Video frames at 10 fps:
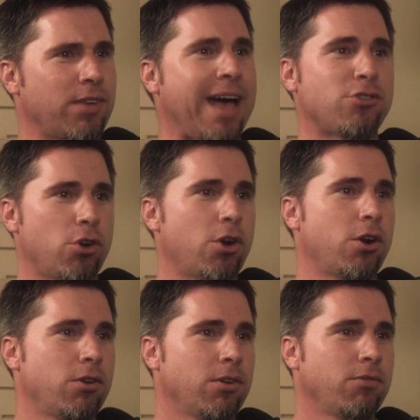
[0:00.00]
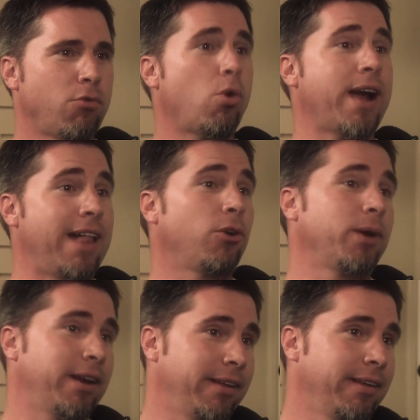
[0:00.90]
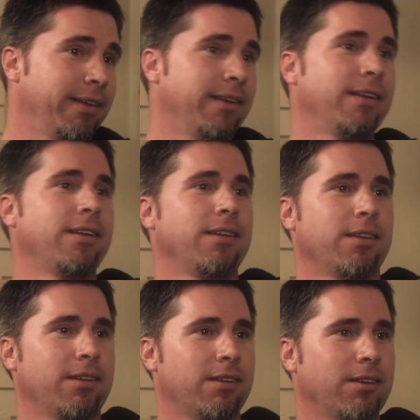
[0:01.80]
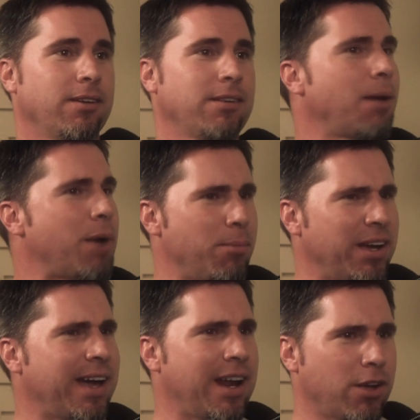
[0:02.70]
as a nerd for Halloween. That might have been kind of